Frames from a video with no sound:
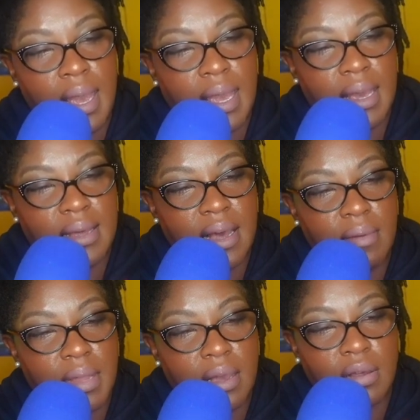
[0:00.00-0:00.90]
And
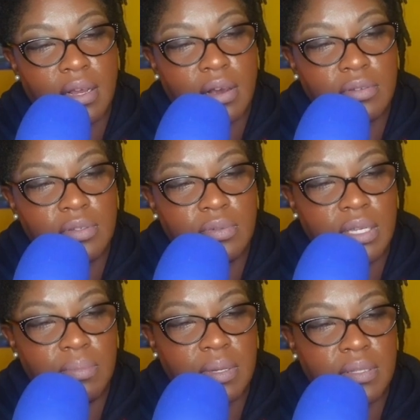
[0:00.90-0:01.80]
I'm not going to go too
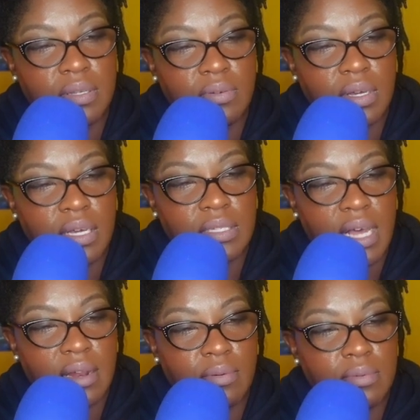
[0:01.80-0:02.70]
deep into it because
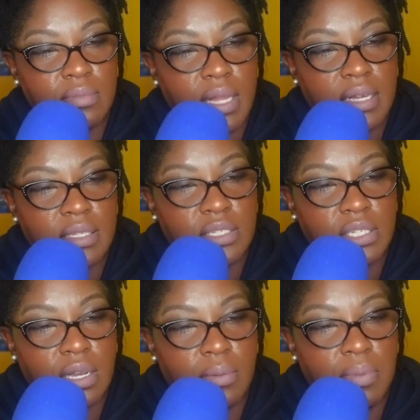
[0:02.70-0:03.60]
I don't like to
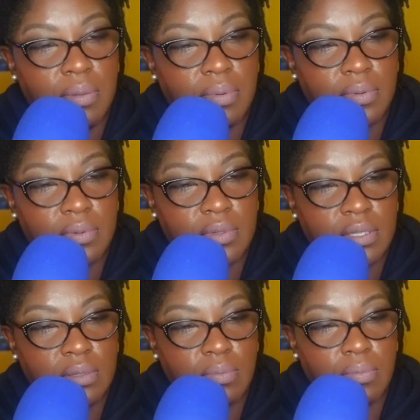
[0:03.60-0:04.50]
share
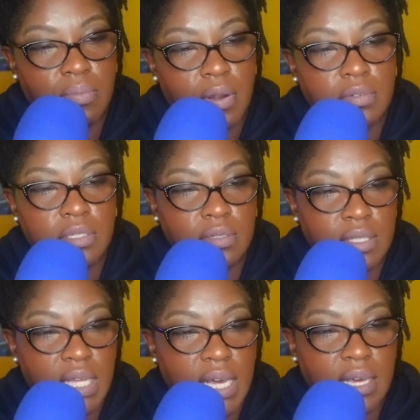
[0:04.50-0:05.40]
people's personal
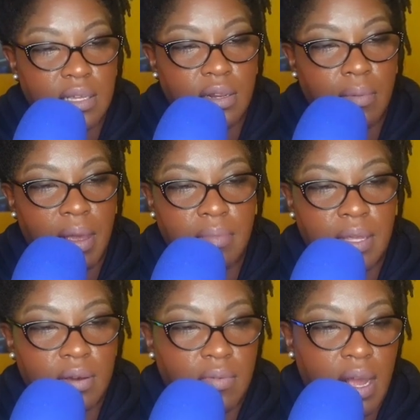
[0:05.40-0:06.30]
thing. You know, maybe
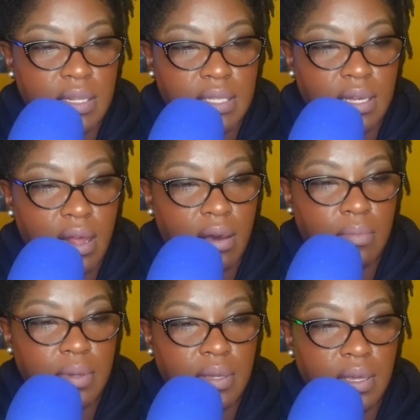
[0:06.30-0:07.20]
he'll write a tell
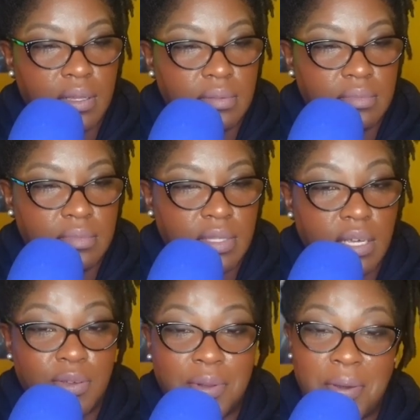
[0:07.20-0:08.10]
all book and
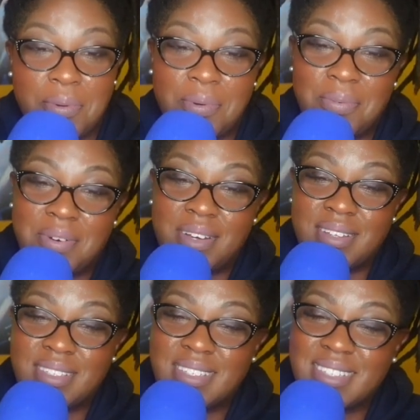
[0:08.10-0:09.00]
then you'll know who it
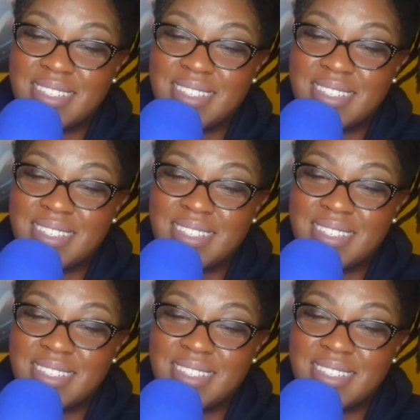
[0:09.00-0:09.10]
was.